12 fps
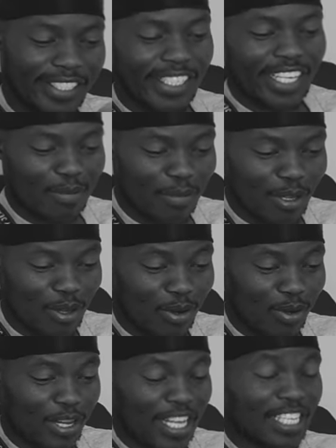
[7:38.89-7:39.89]
Let me
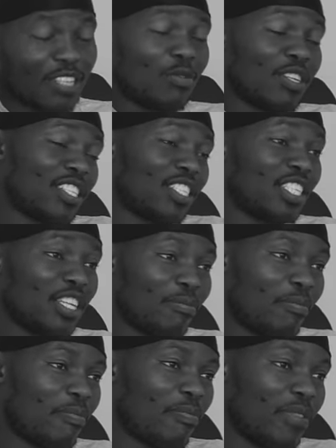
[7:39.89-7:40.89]
go, and it was
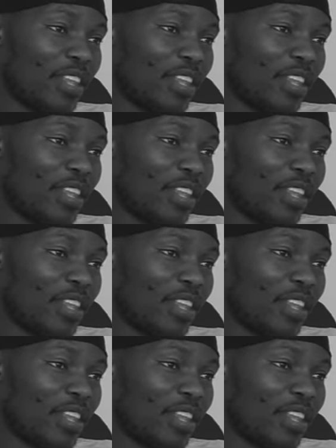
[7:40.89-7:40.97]
cheap.